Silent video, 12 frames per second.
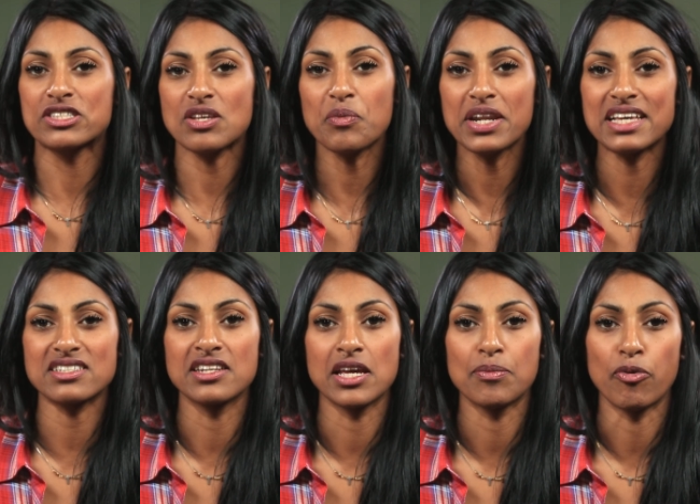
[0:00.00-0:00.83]
When someone has
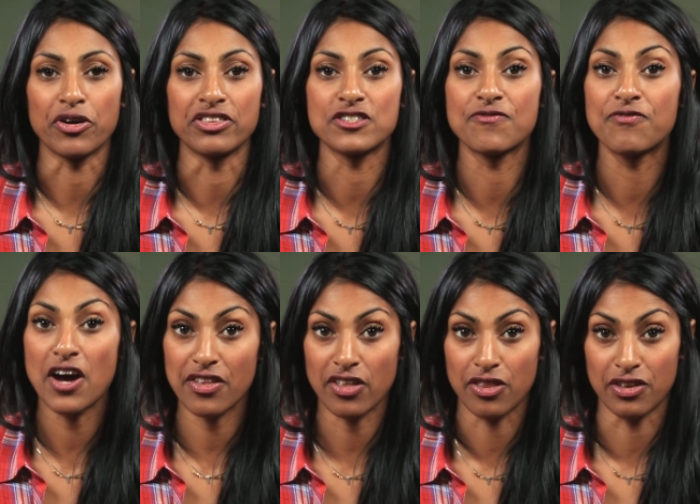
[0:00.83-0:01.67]
a near point that's
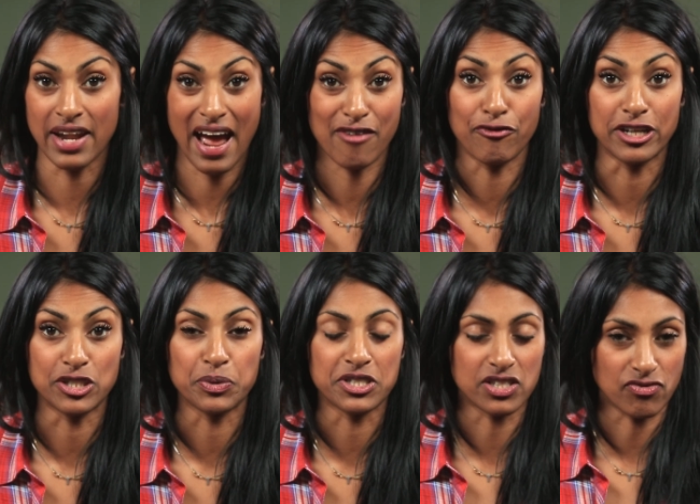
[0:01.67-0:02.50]
further than
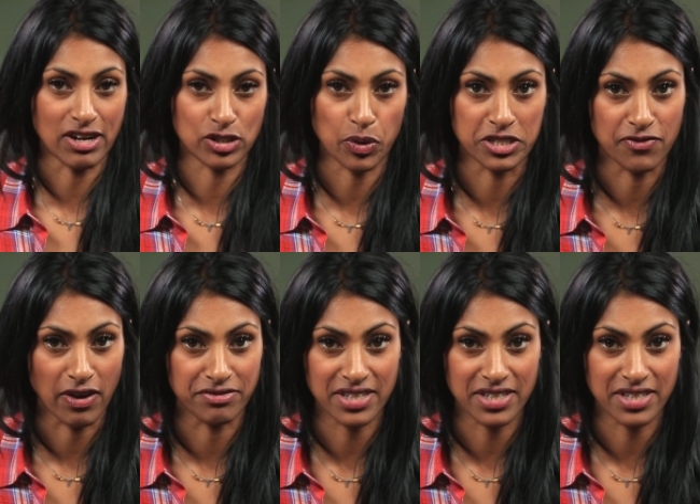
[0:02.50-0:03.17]
average, which is around 25